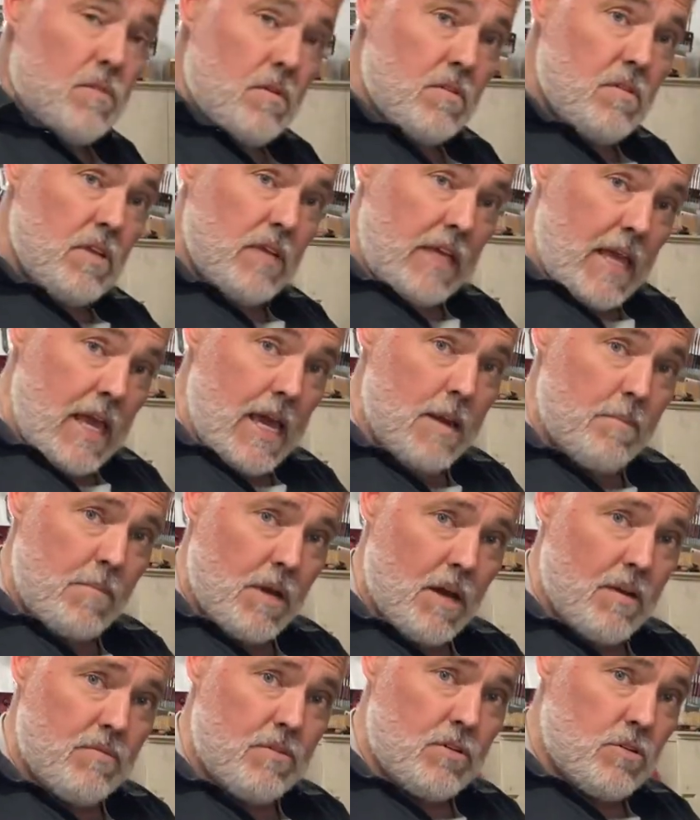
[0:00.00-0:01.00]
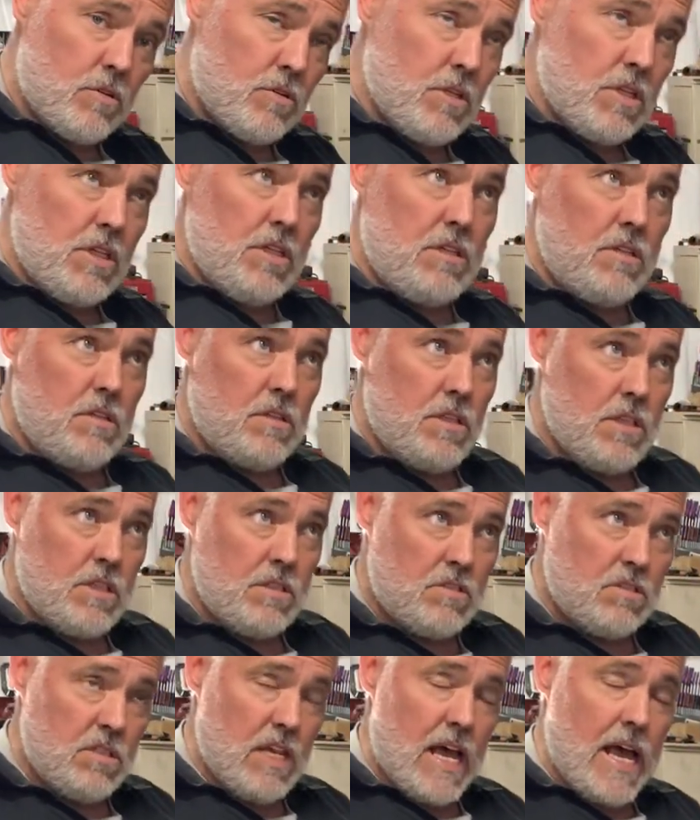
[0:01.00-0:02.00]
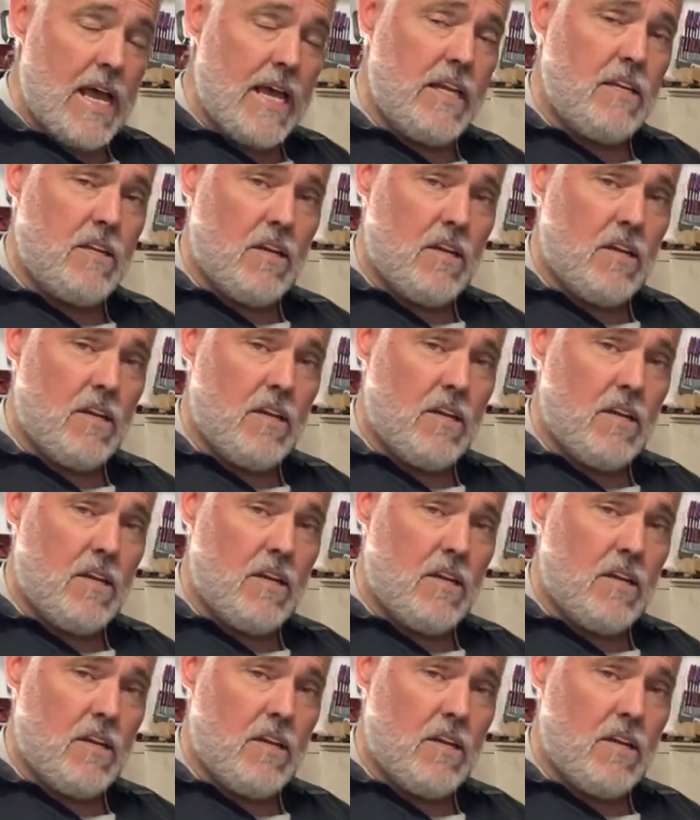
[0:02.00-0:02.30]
the cam cover or the side